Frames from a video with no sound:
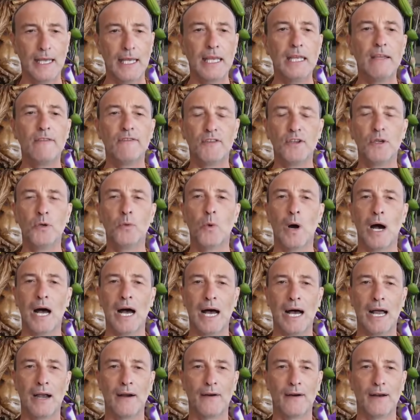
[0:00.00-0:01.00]
if you
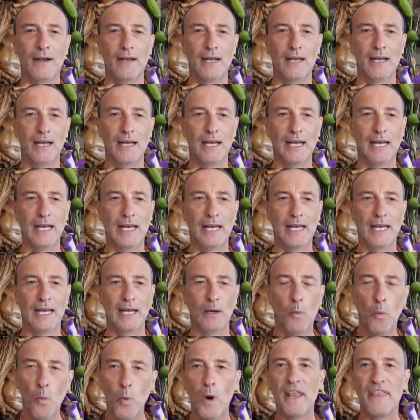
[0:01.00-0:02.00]
are uh,
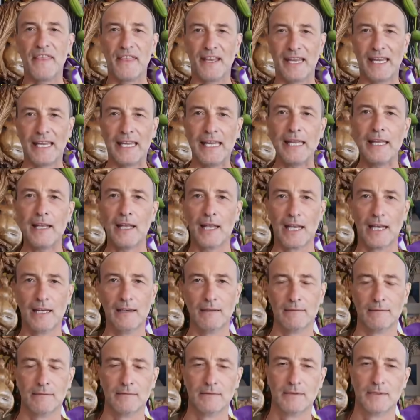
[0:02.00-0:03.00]
with a
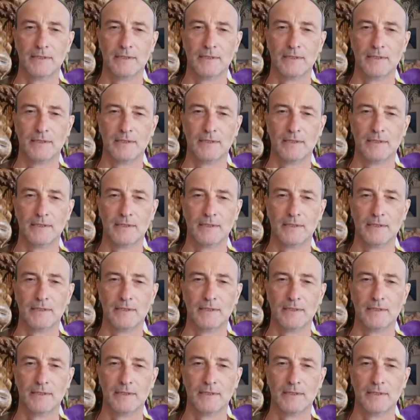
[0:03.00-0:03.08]
healer